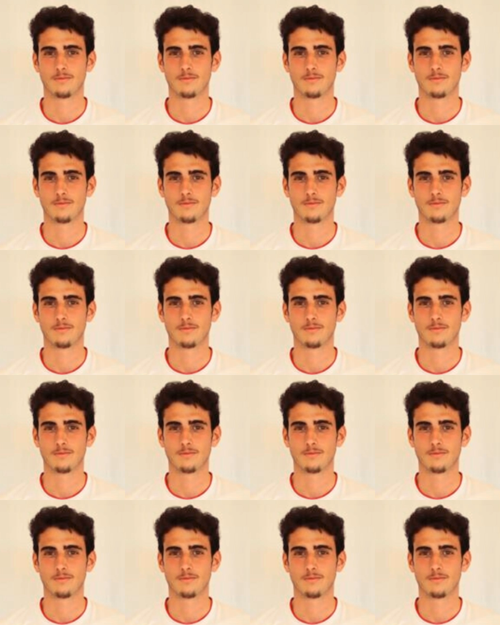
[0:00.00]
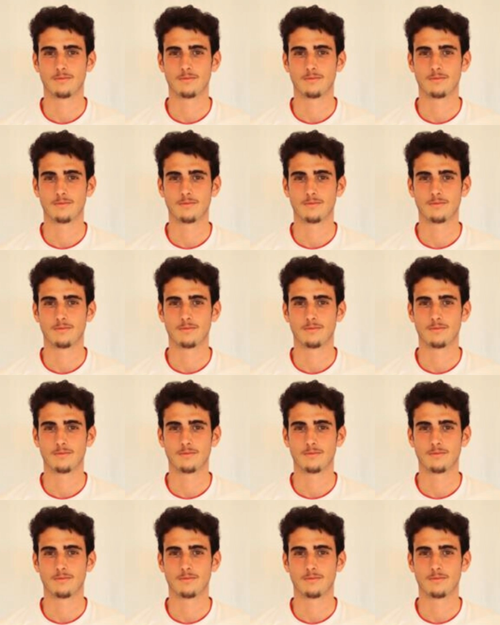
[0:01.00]

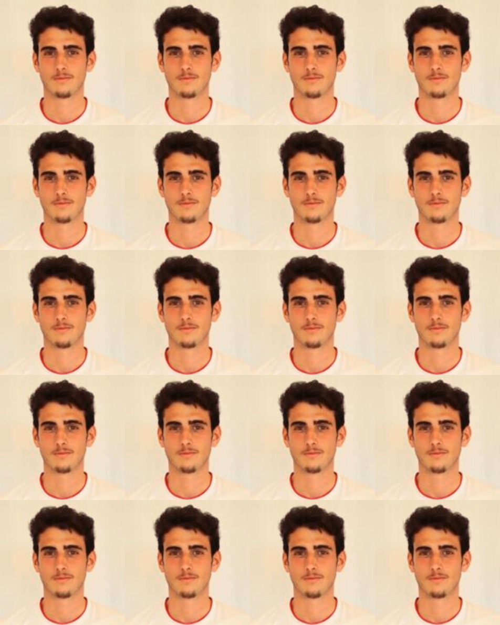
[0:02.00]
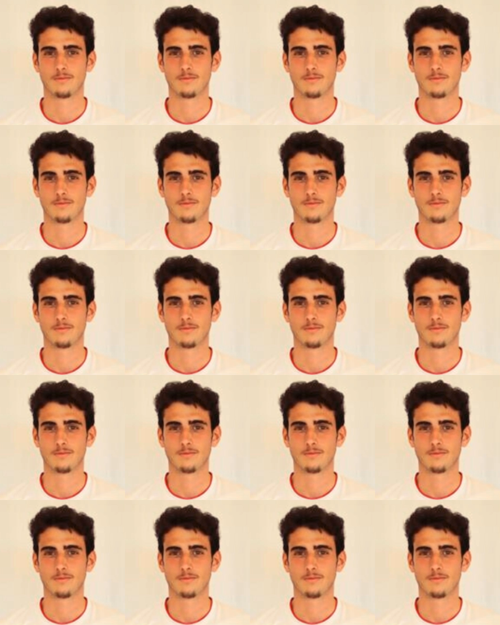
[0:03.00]

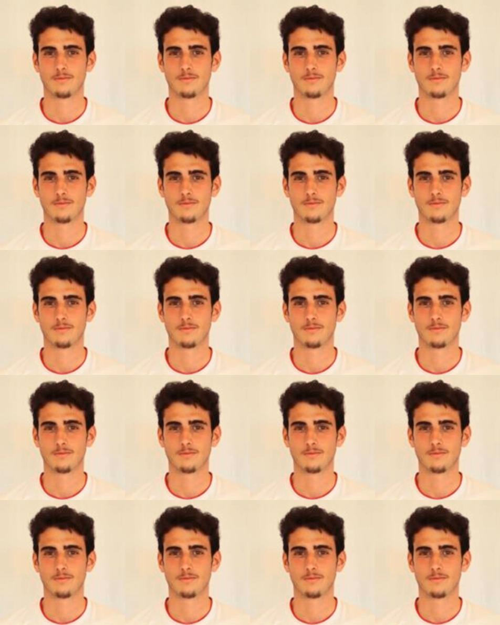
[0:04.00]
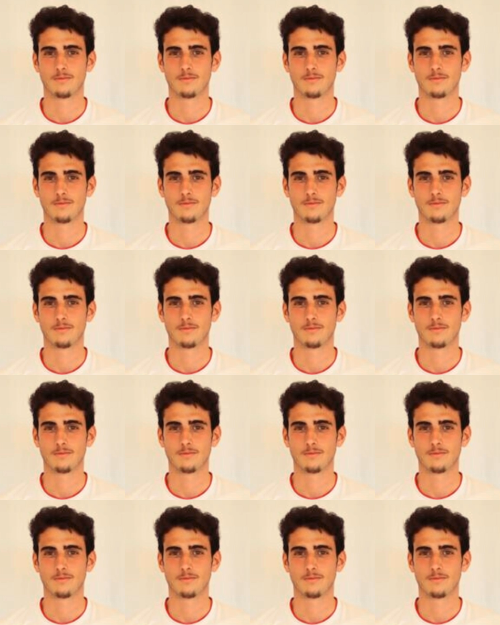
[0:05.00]

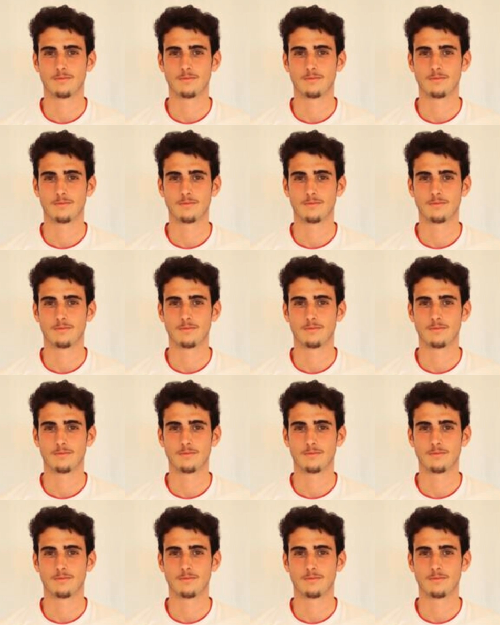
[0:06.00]
This is a still picture; no speech is visible.